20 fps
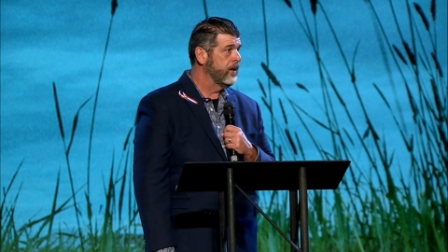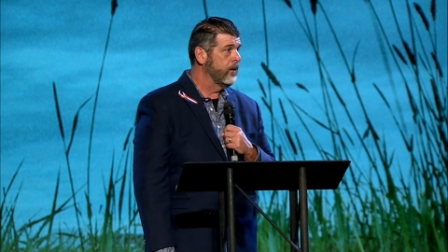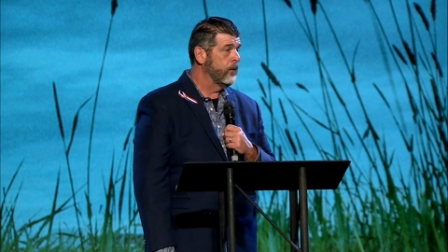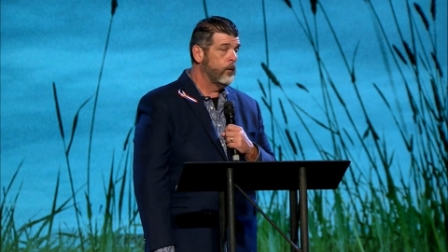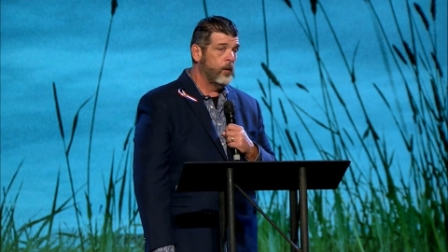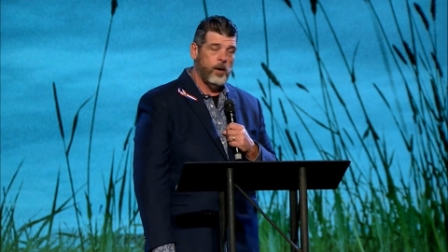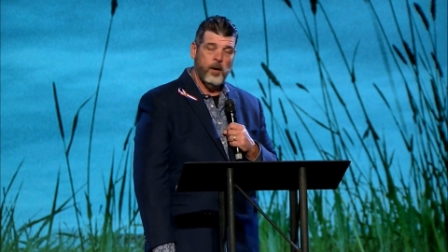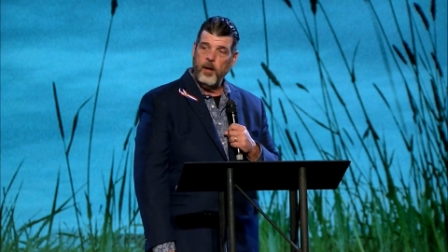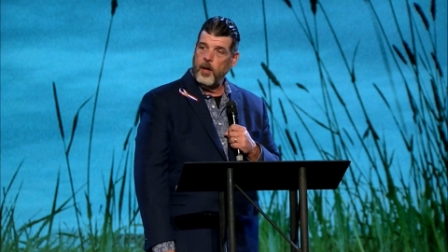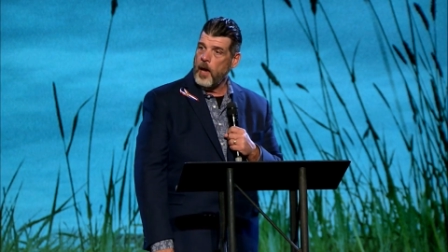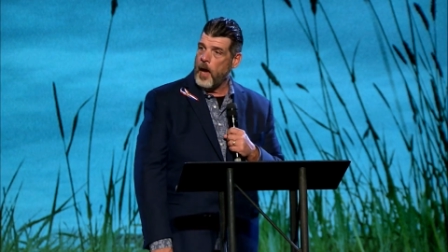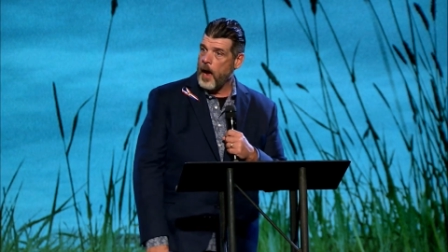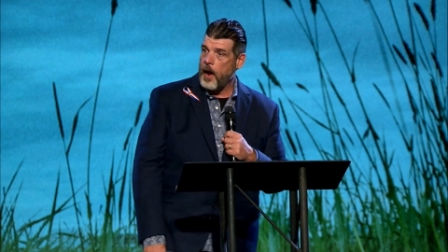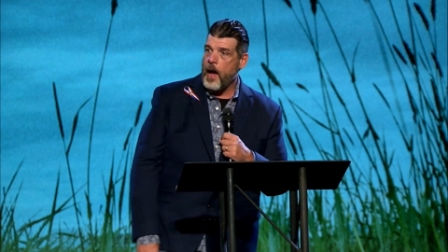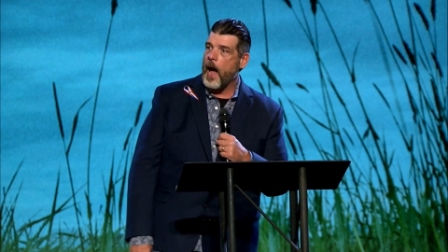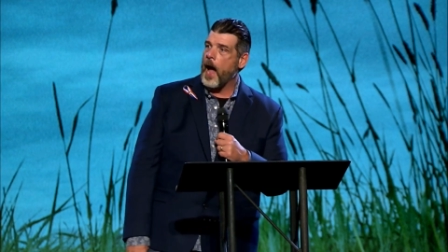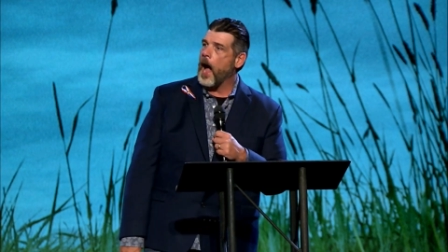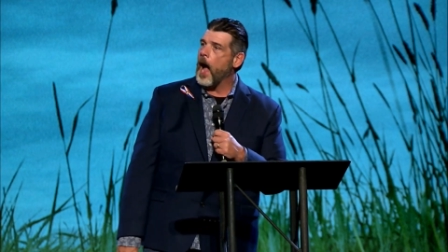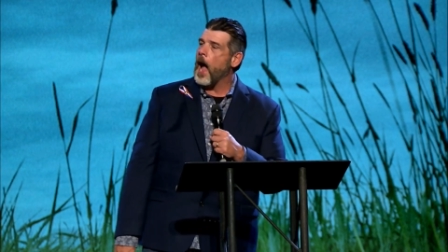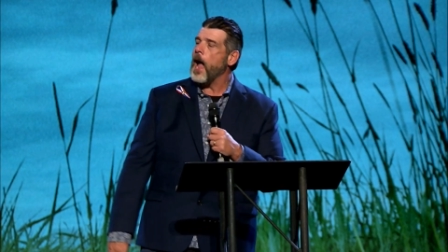Well,
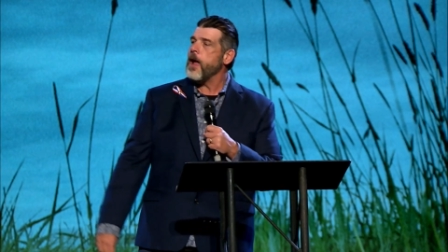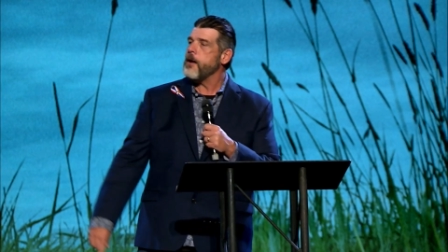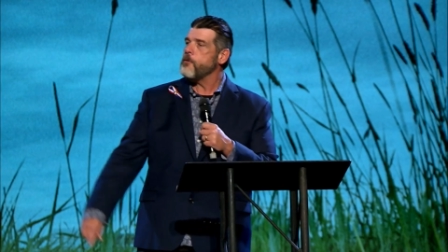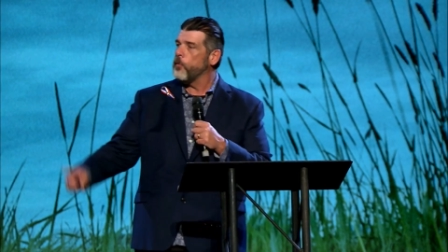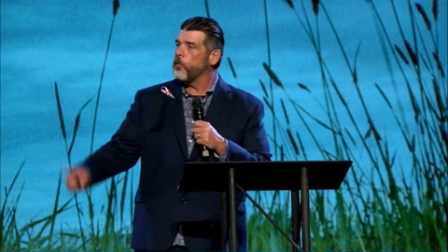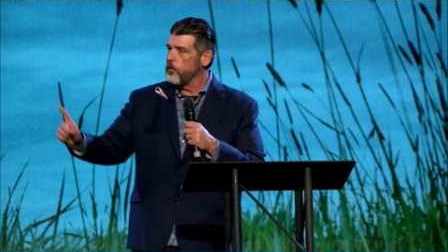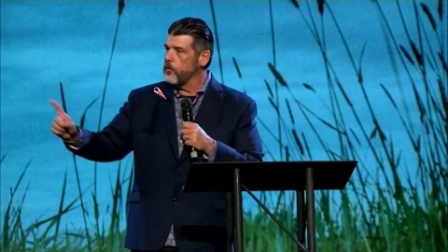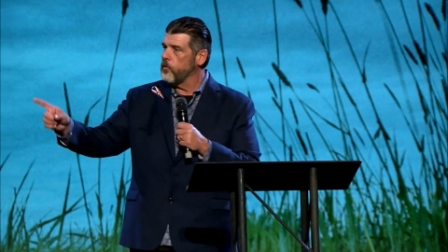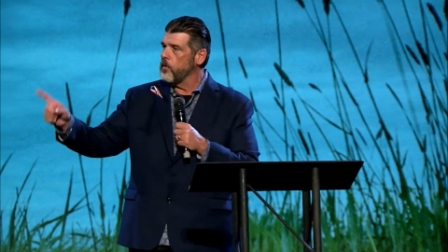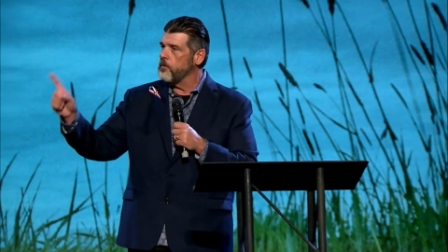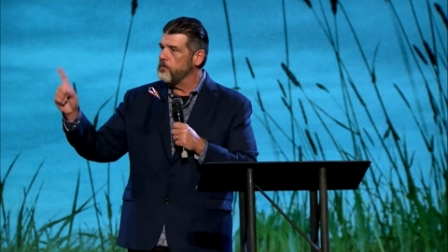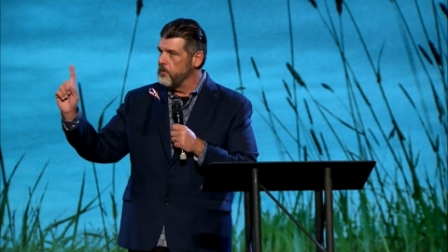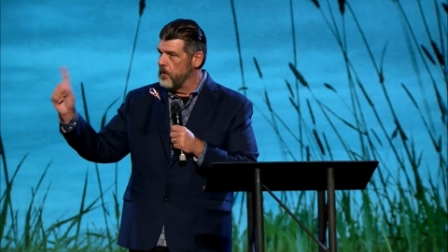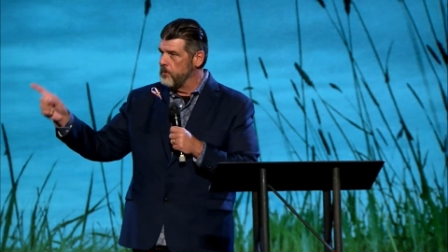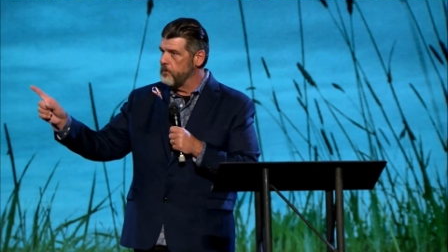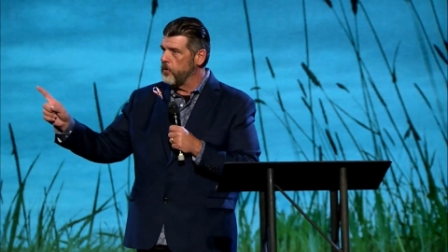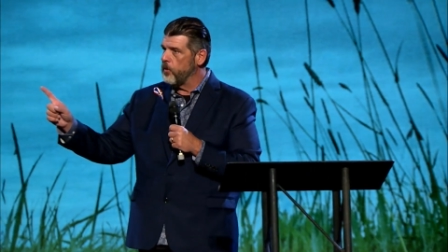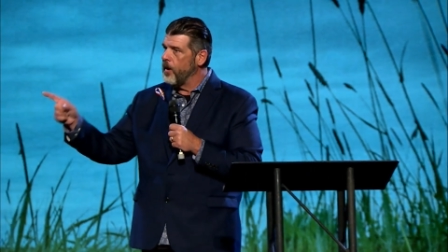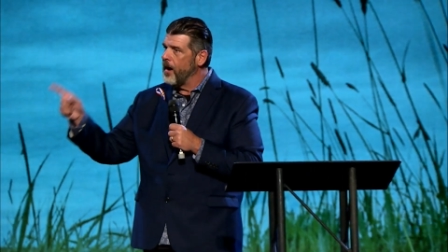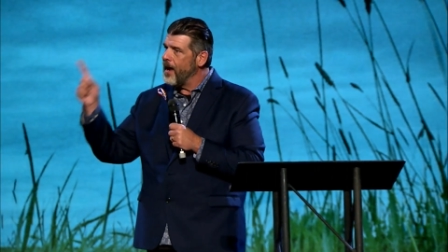I, I will
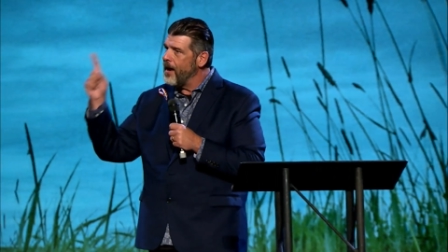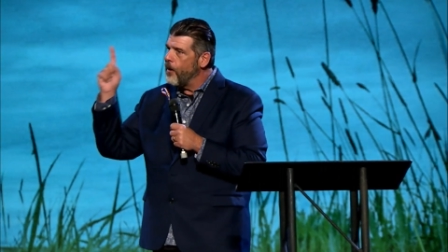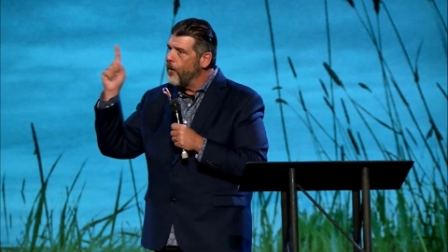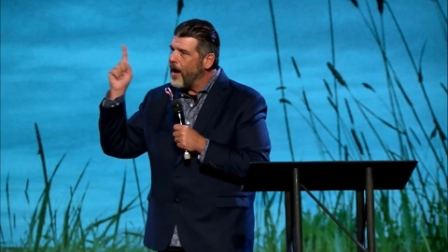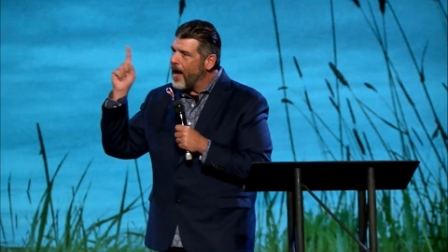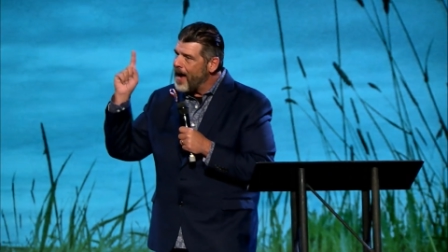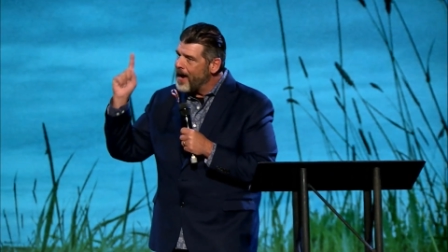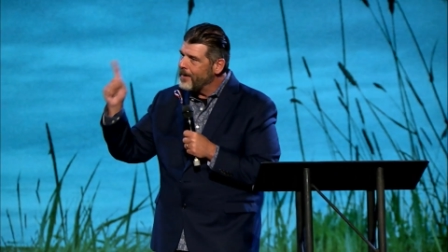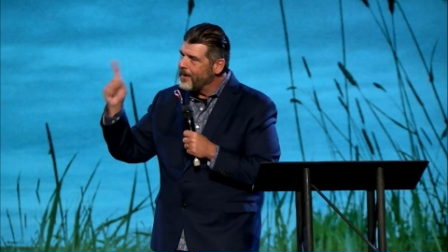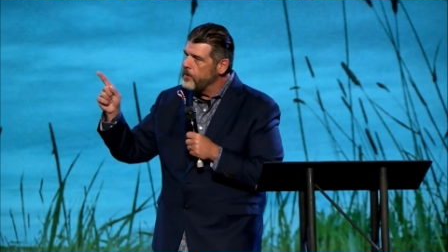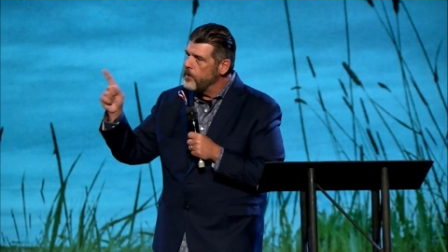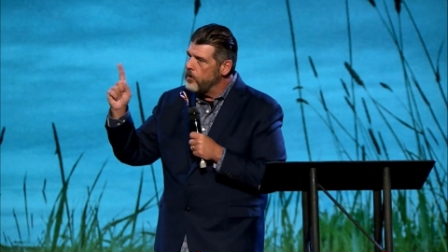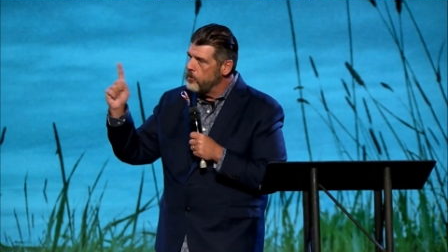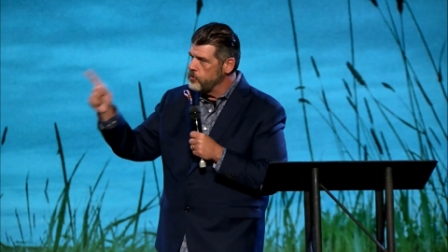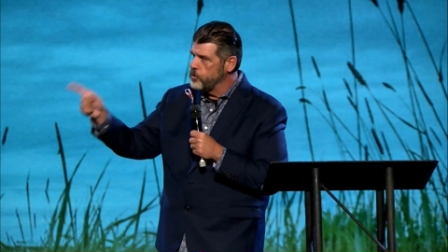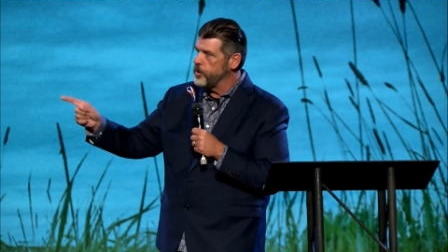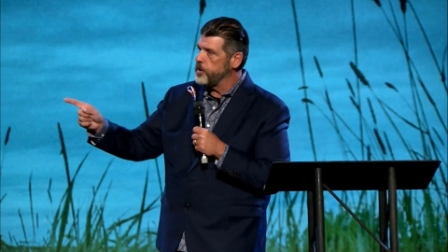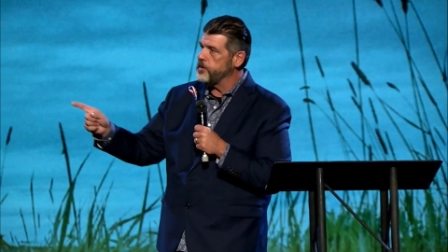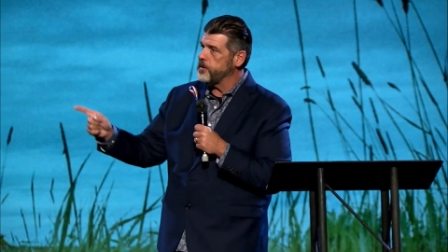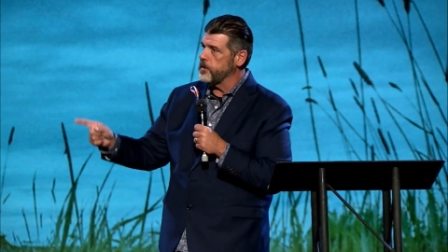remember how I know
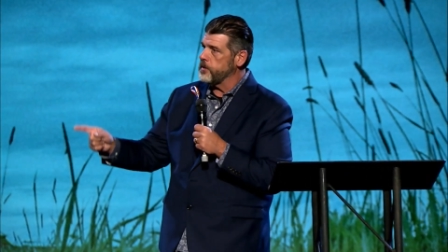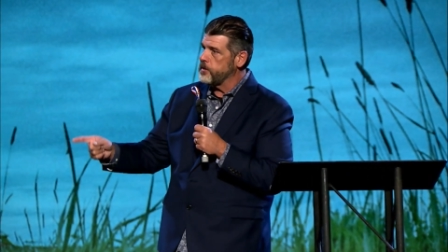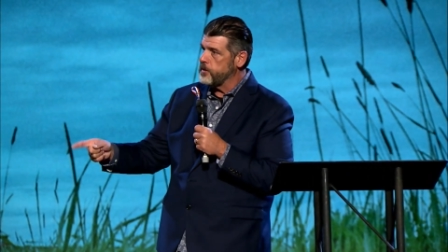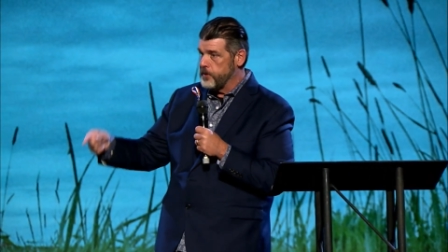Jesus.